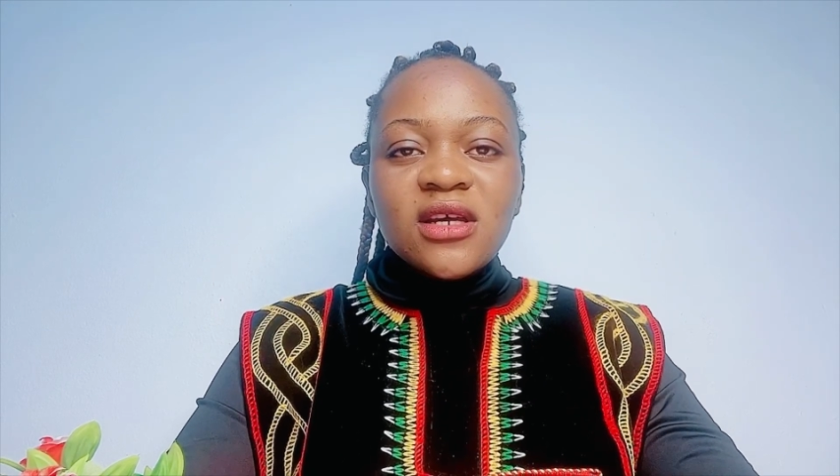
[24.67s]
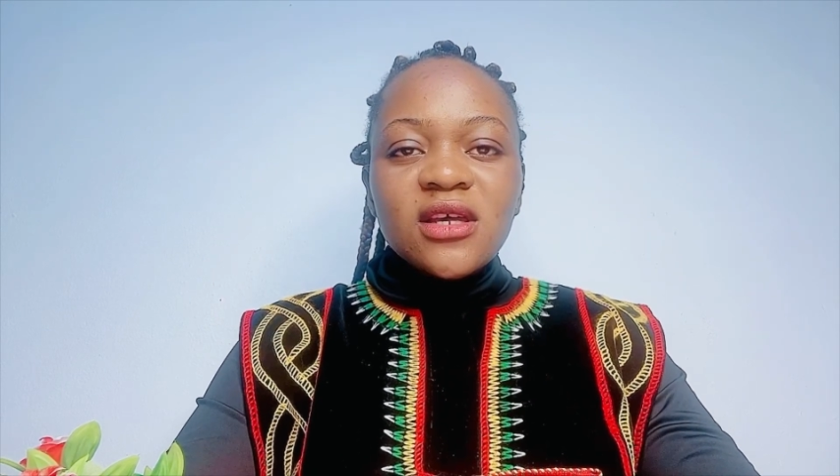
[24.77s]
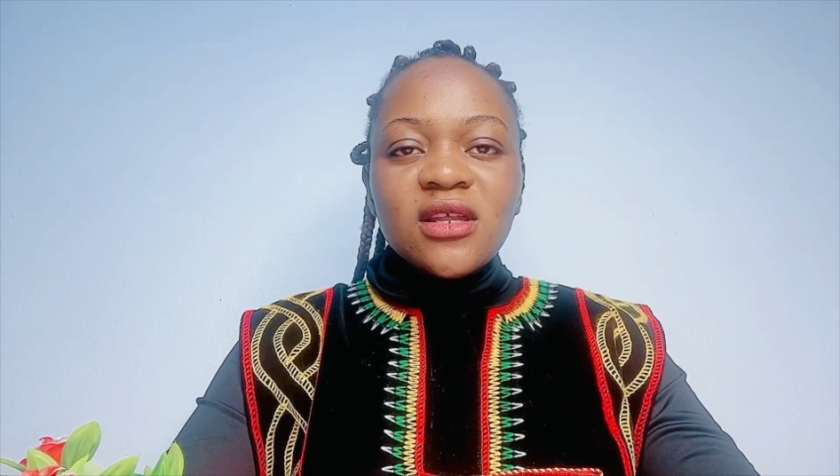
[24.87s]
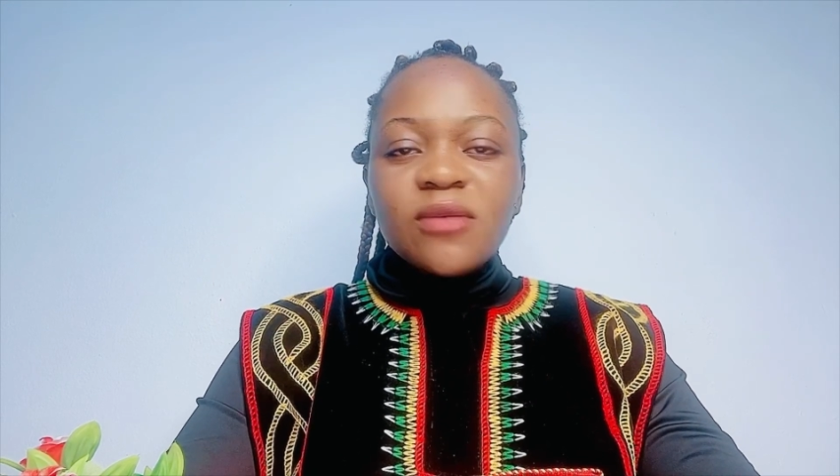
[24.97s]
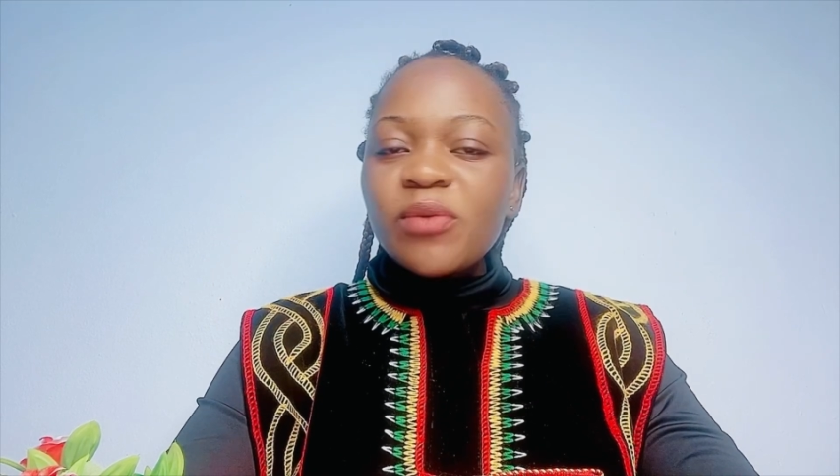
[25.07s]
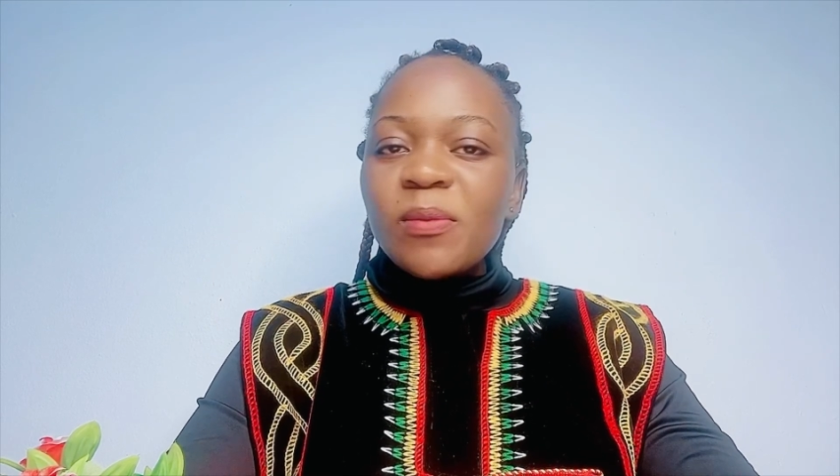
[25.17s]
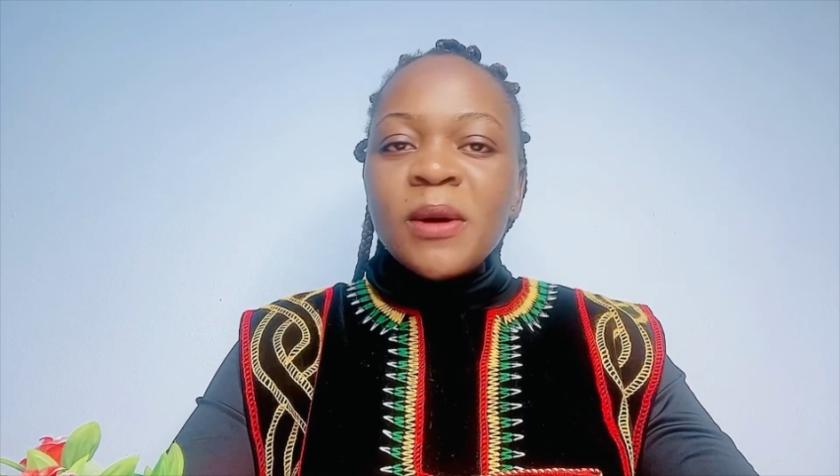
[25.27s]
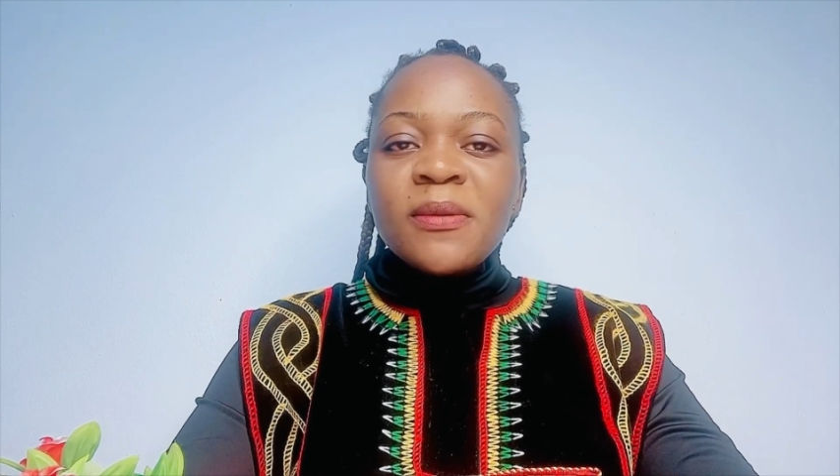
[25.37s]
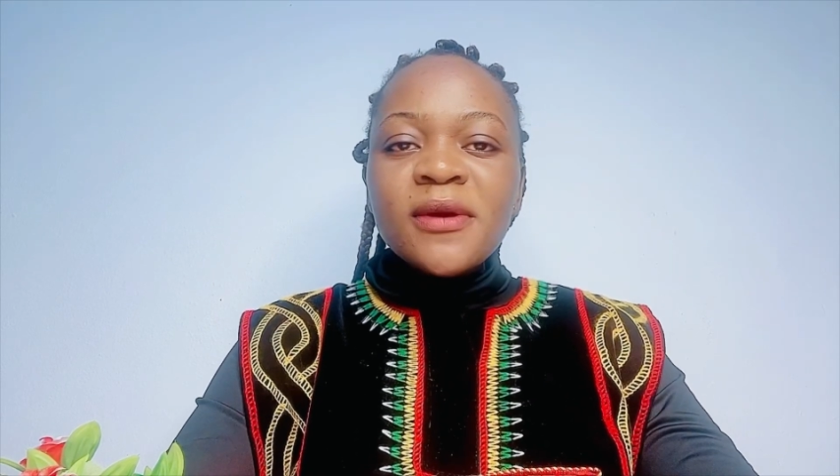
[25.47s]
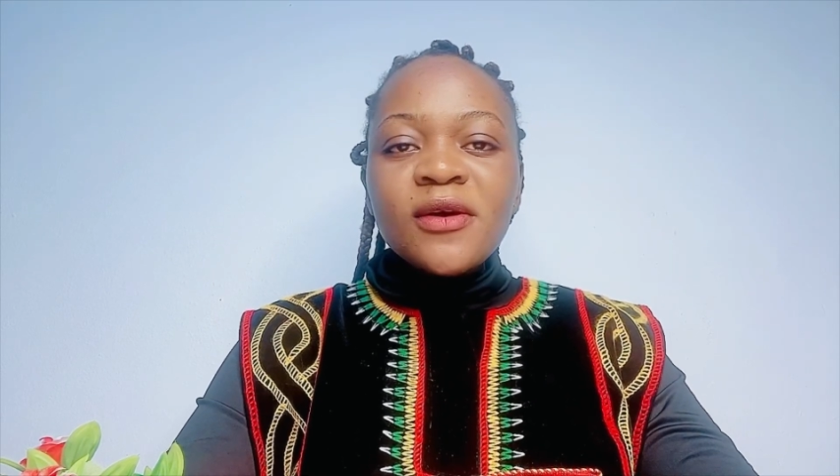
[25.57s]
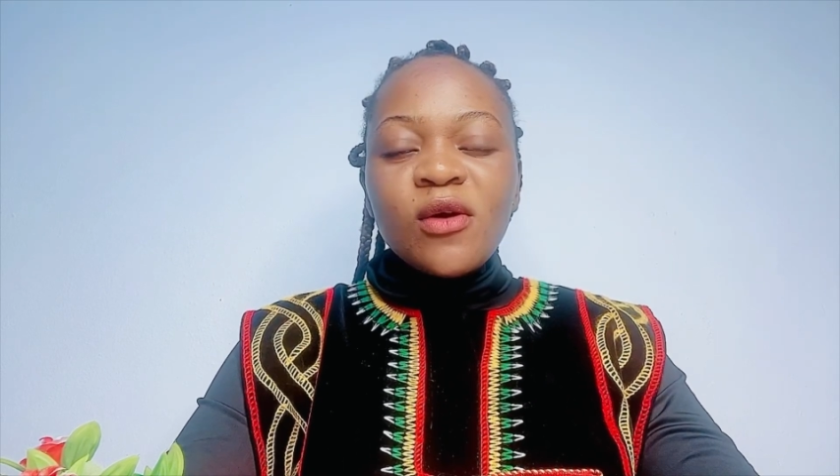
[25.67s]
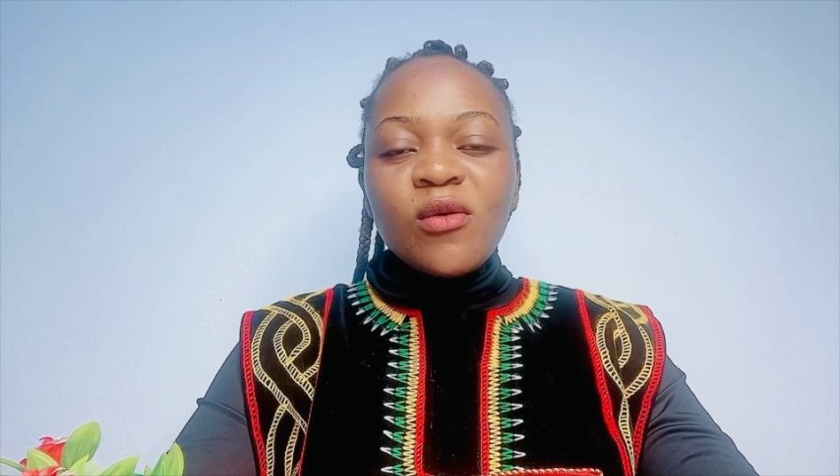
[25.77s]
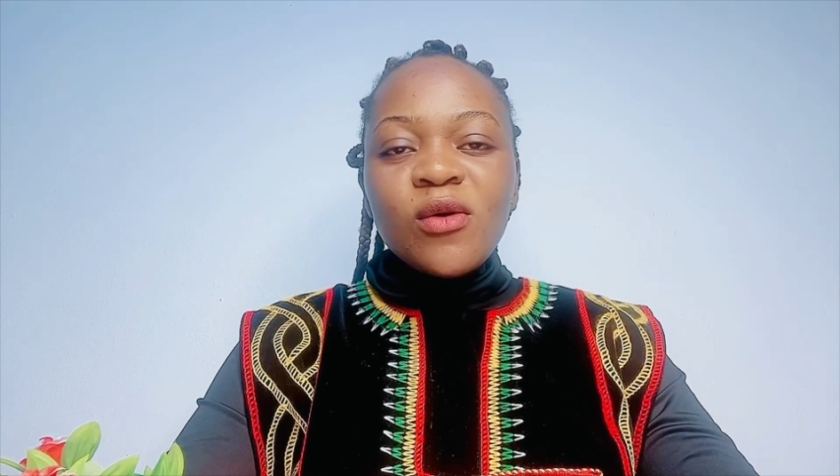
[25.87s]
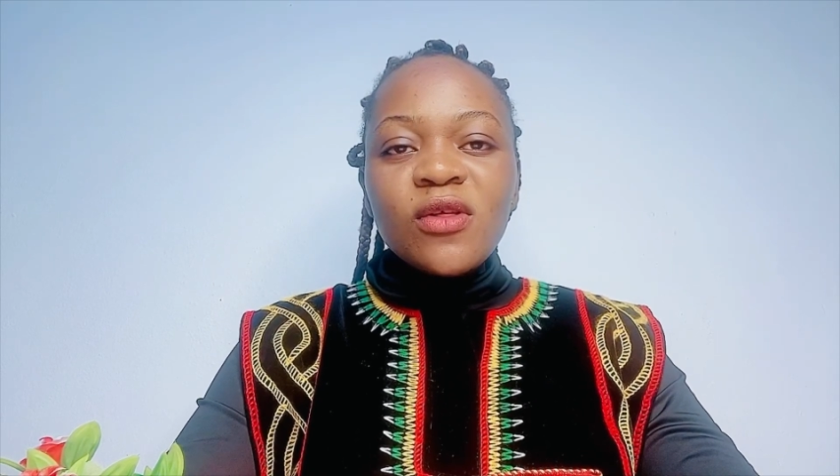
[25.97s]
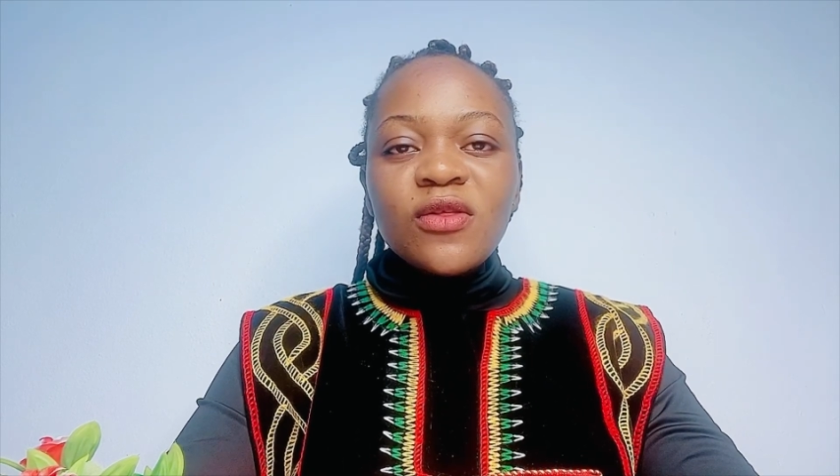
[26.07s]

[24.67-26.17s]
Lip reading: So probably you're going